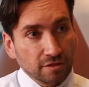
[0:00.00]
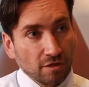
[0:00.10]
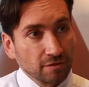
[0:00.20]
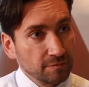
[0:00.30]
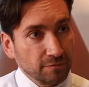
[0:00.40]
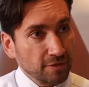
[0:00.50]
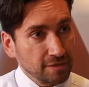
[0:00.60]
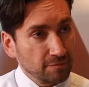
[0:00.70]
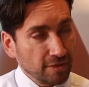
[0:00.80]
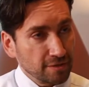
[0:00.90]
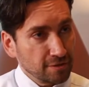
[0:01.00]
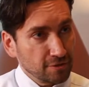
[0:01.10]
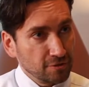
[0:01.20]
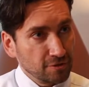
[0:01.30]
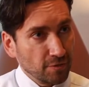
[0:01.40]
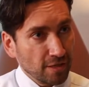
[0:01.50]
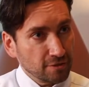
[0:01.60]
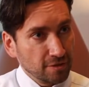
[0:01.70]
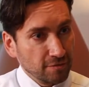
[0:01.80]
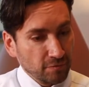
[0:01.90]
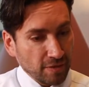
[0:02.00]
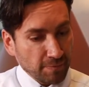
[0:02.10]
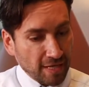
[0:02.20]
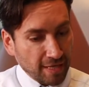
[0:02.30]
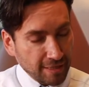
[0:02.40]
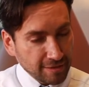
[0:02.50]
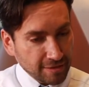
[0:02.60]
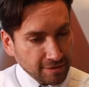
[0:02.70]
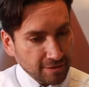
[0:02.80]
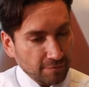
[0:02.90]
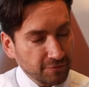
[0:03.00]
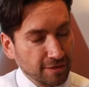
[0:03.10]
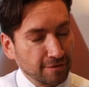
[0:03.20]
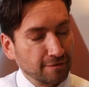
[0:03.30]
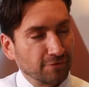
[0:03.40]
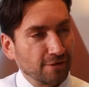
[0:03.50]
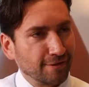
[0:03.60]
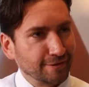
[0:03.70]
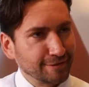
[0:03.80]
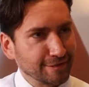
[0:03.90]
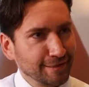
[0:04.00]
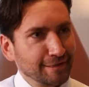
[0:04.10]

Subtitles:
The only place in plastic surgery where actually my hands are sculpting a product,